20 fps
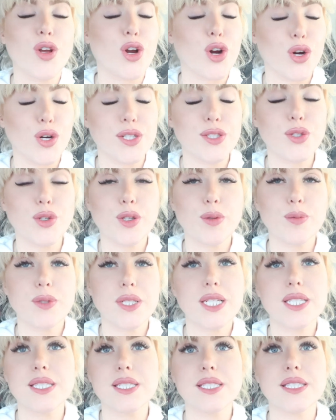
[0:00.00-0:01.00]
current
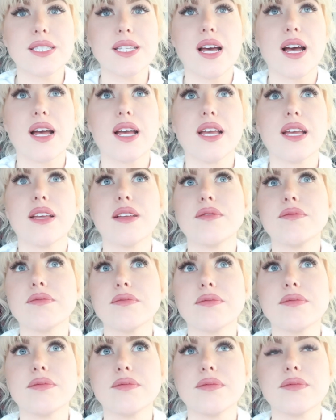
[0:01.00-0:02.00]
circumstances, I
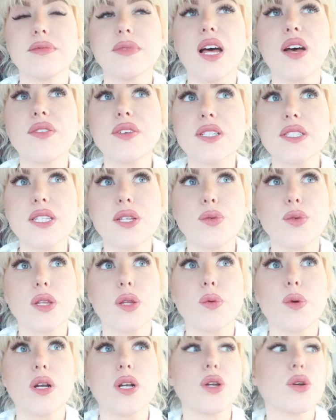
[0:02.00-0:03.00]
obviously
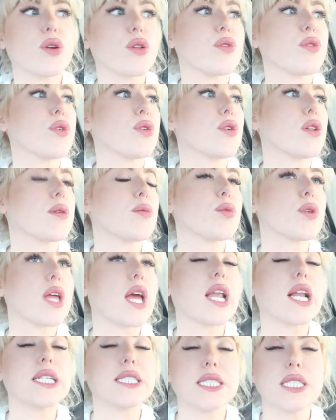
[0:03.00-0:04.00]
really wanted to go to the funeral and,
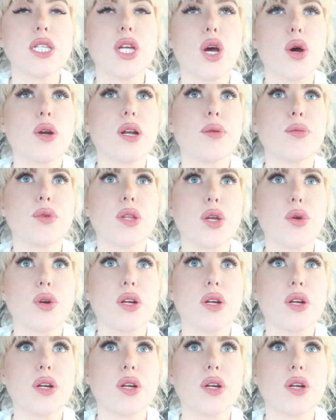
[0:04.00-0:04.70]
really, and, I did go and I'm really